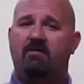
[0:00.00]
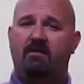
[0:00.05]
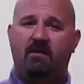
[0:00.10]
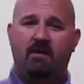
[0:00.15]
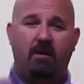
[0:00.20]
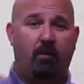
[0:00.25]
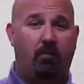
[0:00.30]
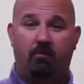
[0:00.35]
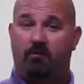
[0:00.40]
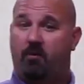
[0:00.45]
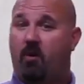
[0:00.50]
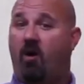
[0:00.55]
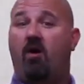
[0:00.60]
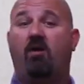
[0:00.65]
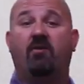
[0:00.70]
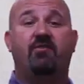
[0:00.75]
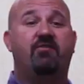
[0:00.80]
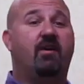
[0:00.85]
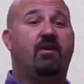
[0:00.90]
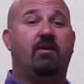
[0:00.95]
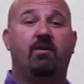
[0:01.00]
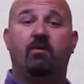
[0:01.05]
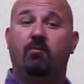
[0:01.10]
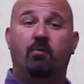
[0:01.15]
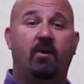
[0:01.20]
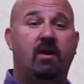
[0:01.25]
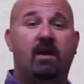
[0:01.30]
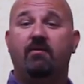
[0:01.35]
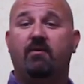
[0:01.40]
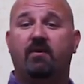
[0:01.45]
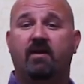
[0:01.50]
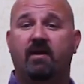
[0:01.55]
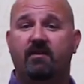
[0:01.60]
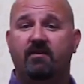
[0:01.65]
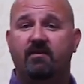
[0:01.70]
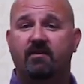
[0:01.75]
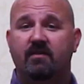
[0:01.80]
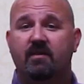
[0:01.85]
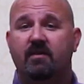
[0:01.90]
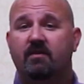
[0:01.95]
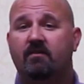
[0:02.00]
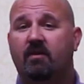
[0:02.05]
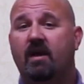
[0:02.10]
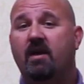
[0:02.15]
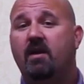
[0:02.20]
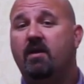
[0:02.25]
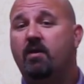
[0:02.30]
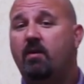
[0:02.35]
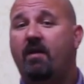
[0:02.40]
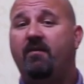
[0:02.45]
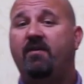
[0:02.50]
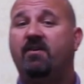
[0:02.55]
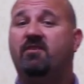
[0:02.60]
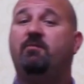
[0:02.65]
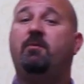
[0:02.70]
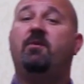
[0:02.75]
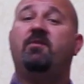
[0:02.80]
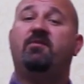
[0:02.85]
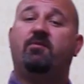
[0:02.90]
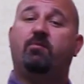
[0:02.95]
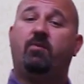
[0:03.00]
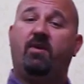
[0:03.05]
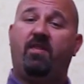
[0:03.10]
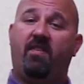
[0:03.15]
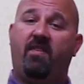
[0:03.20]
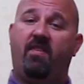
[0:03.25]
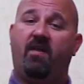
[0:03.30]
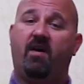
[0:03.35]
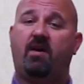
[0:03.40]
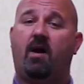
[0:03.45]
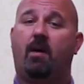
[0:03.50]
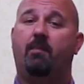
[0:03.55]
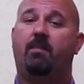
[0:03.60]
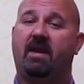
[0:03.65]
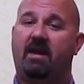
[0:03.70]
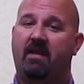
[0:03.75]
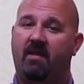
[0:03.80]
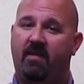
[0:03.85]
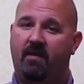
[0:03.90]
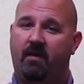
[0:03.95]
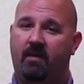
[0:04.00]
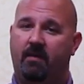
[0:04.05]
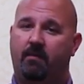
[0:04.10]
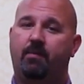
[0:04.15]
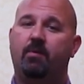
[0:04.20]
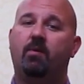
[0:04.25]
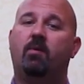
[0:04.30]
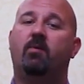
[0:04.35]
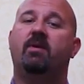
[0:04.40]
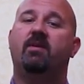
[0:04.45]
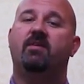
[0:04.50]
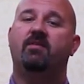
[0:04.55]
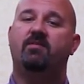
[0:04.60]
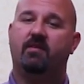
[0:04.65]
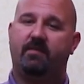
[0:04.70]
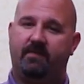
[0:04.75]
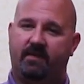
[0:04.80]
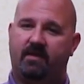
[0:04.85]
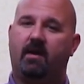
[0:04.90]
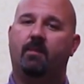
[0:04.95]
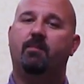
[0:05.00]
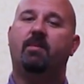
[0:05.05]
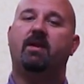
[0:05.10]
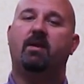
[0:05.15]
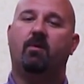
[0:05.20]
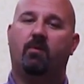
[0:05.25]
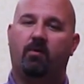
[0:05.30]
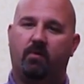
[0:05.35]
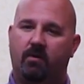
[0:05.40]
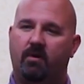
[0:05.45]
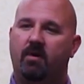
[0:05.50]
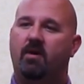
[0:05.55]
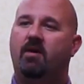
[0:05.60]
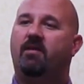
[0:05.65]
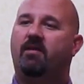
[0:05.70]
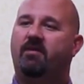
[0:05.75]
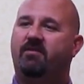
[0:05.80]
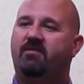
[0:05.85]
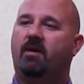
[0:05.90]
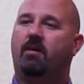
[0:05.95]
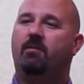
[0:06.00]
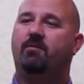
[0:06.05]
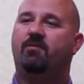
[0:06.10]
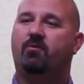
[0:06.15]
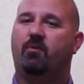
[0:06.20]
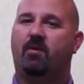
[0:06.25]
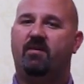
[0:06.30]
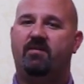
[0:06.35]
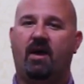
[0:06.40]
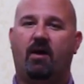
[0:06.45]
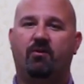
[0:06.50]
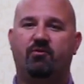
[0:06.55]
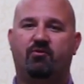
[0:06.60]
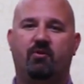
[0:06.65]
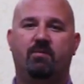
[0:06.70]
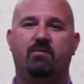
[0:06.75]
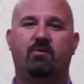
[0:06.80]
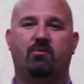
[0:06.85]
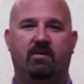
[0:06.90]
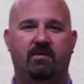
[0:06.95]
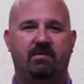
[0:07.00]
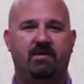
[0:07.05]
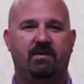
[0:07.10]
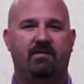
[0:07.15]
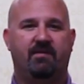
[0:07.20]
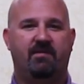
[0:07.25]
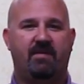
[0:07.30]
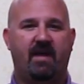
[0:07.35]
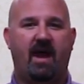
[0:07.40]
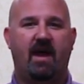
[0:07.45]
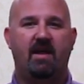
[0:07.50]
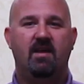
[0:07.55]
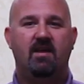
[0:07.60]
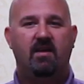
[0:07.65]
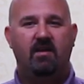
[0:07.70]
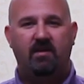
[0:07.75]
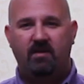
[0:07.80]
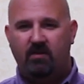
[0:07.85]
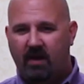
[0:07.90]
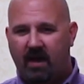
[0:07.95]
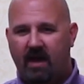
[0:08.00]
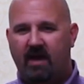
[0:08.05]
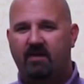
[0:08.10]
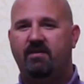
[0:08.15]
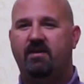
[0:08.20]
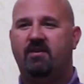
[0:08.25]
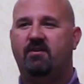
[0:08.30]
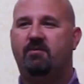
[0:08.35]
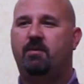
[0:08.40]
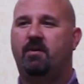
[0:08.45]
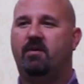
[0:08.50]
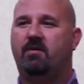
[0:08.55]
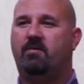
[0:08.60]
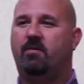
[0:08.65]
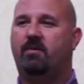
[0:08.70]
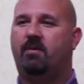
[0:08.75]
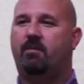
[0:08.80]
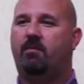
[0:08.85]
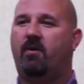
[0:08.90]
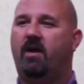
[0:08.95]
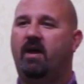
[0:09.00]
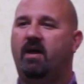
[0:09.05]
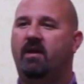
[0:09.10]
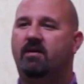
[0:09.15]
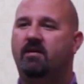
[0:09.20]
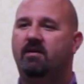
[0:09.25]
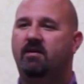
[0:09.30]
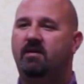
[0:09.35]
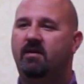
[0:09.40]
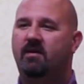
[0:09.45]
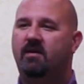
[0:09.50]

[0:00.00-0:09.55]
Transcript: have a call center, whatever it is, right? You have experiences with the company, the employees of the company, or some sort of downstream derivative of that. You have an experience with the brand.